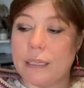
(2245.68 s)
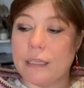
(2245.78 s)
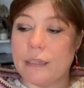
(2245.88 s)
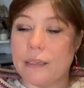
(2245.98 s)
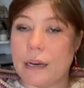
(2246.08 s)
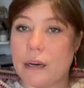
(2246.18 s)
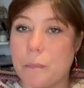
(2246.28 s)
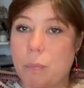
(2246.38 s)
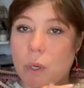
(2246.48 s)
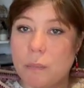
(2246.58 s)
in their
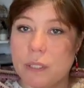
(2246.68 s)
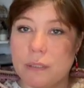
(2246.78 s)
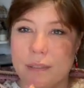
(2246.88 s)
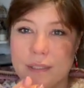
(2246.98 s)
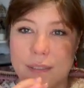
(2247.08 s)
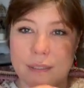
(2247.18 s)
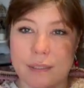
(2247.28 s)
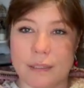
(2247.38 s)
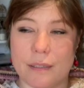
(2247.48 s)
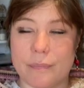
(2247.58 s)
permanent
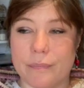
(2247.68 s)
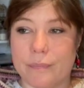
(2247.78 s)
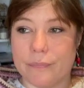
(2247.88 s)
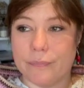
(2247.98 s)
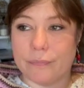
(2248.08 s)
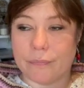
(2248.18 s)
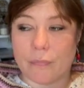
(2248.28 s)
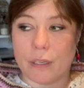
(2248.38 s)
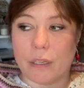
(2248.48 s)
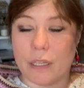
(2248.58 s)

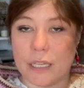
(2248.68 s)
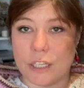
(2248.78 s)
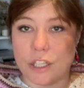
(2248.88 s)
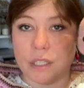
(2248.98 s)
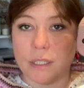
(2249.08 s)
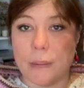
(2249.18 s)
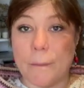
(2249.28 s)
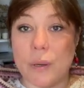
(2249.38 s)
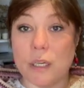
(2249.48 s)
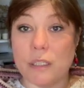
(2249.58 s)
collection,
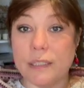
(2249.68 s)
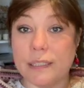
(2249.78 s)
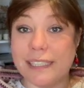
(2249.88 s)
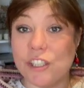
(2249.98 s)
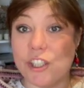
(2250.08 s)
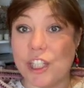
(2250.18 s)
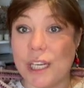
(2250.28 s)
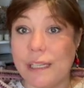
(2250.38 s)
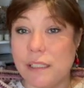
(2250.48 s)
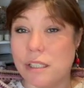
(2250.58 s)
but they
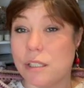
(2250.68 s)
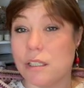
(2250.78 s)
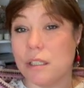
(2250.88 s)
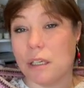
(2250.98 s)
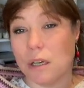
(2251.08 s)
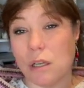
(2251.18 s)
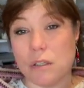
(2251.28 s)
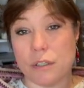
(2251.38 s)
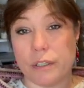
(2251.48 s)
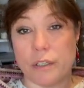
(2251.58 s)
changed the
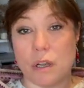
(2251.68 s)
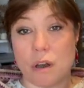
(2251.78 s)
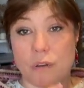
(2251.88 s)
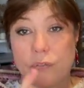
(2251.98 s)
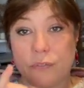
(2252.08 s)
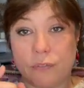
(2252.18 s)
colors of